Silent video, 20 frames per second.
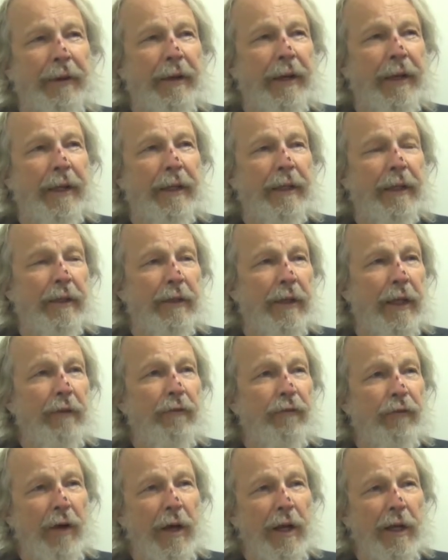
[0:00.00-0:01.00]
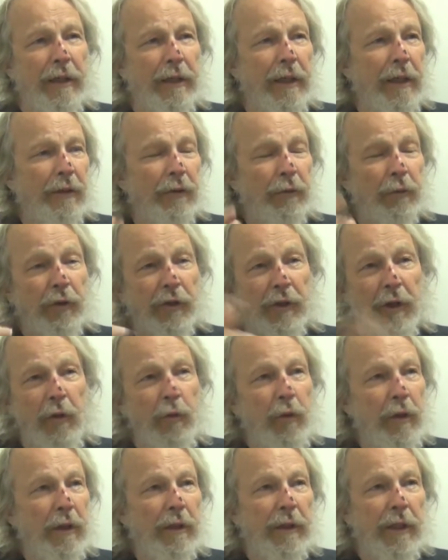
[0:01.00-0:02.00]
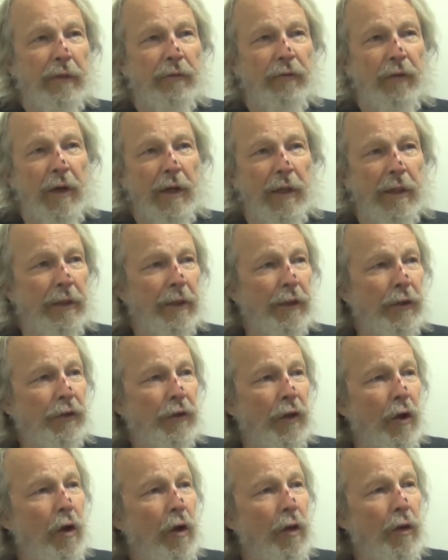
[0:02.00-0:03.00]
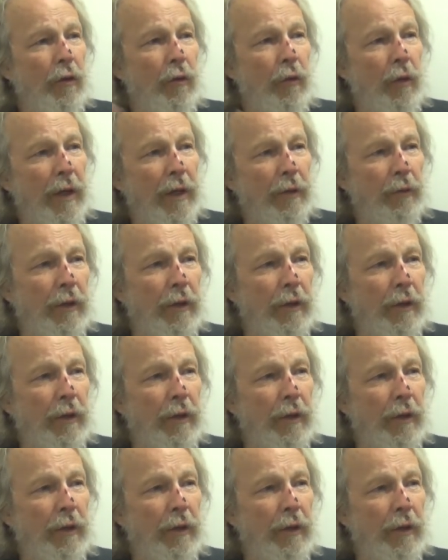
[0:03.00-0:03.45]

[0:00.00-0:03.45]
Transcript: And they followed us. It was so weird. They followed us all the way.